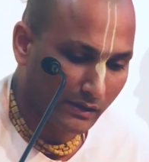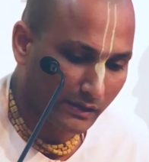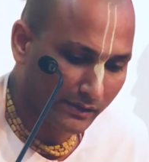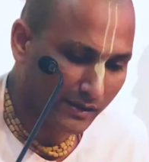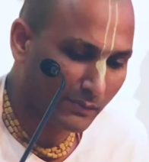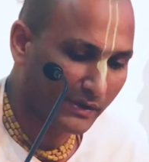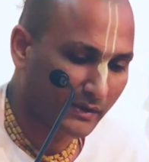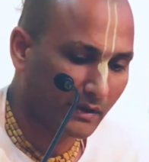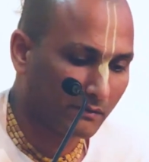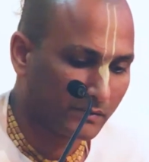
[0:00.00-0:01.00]
in the
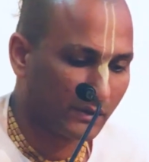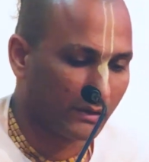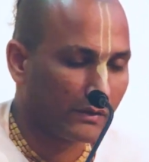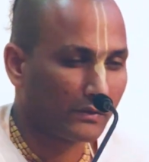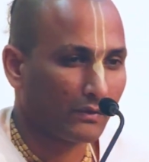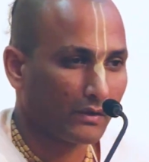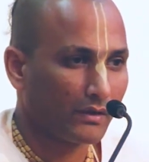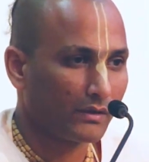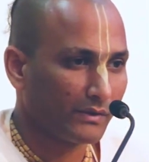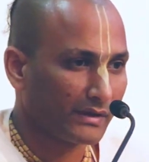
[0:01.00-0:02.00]
material world, so
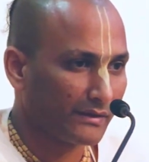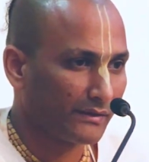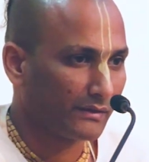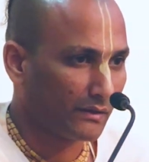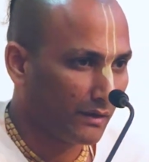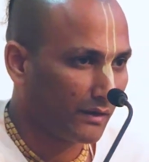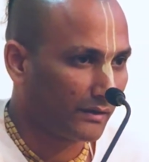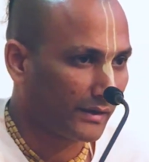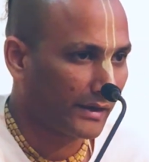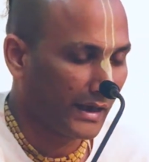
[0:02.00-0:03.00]
long one is not
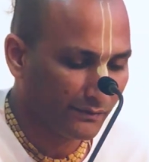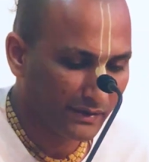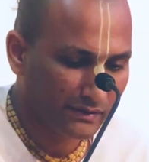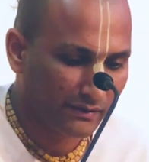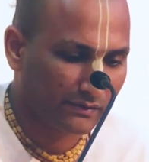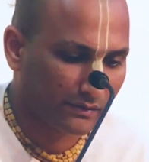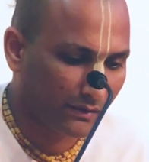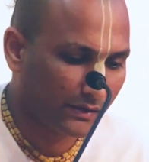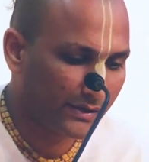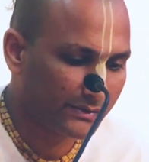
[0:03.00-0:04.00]
having this
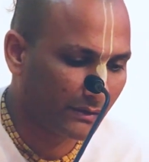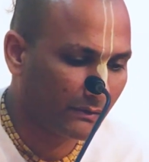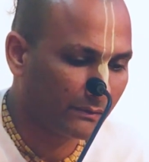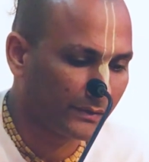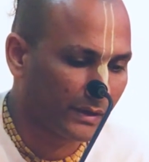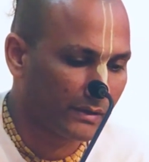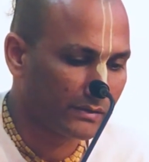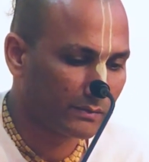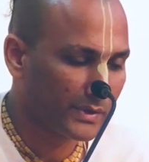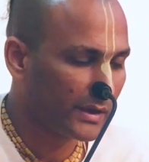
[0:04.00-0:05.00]
knowledge of
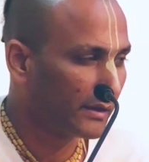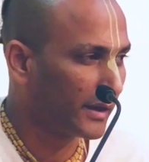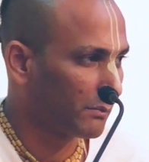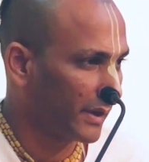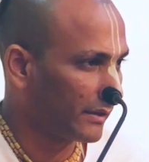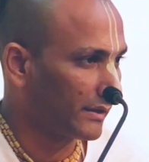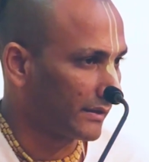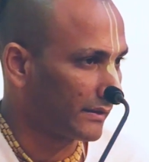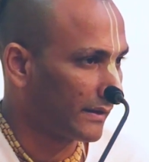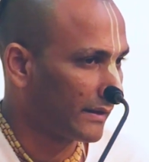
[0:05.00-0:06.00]
spirit and
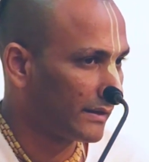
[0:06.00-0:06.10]
matter,